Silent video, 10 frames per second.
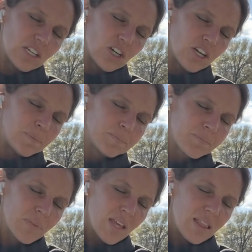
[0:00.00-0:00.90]
Good.
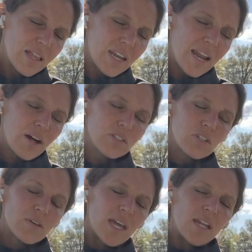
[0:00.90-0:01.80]
Let it out.
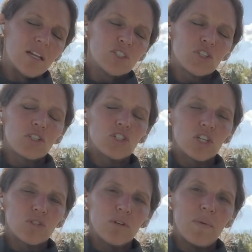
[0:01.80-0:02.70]
So again, just a
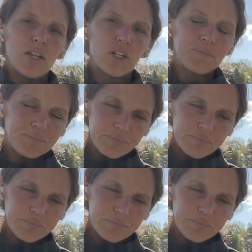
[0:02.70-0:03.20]
gentle reminder,